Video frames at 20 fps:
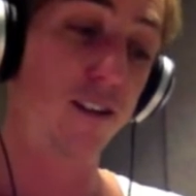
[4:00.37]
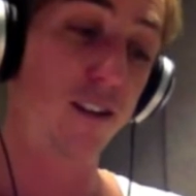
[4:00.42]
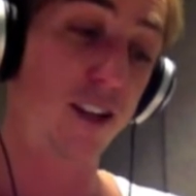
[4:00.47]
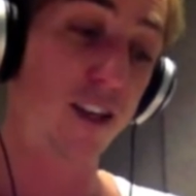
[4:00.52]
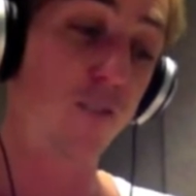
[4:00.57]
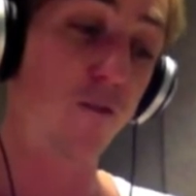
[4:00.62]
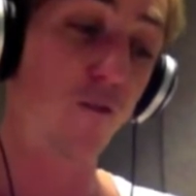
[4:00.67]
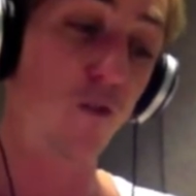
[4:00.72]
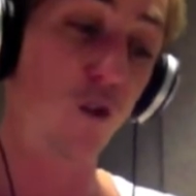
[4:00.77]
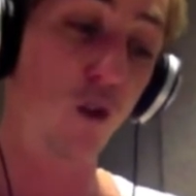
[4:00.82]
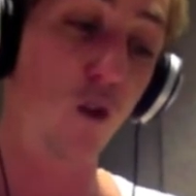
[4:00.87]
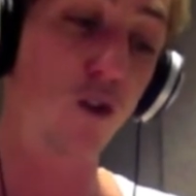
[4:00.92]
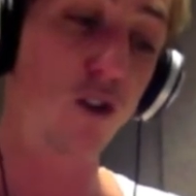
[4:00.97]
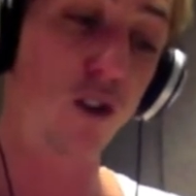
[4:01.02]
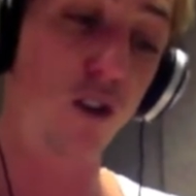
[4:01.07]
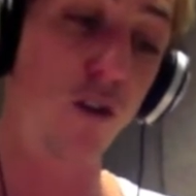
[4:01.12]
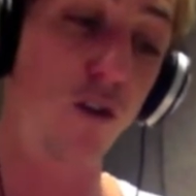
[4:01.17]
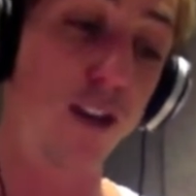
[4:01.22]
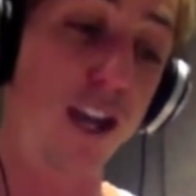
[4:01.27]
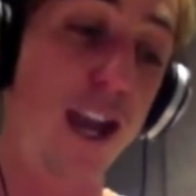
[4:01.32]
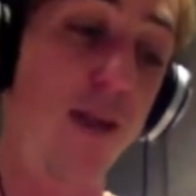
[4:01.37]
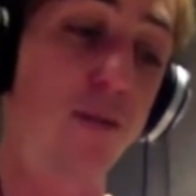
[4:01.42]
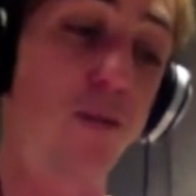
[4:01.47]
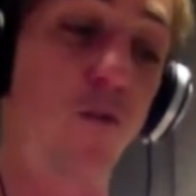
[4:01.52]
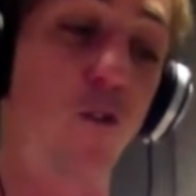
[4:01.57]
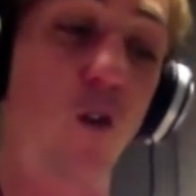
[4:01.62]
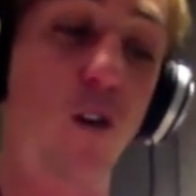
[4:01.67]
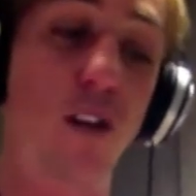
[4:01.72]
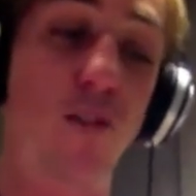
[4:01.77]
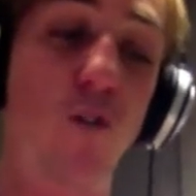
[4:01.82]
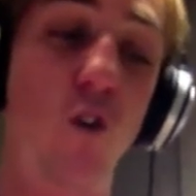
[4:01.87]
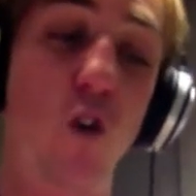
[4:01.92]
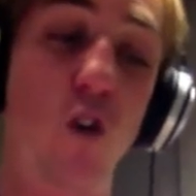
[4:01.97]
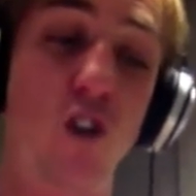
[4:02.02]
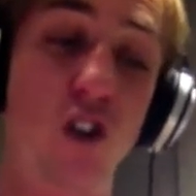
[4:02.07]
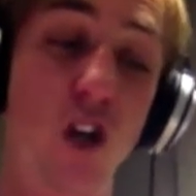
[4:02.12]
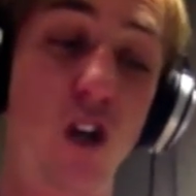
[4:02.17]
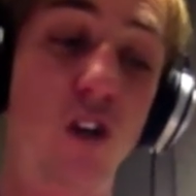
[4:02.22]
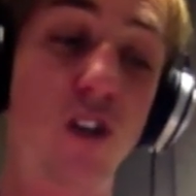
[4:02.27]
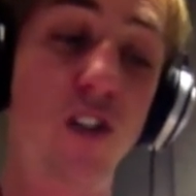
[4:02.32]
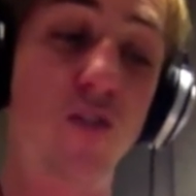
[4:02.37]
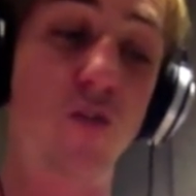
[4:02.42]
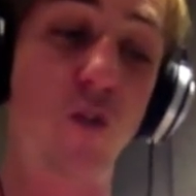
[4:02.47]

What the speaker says: If your total came to $44,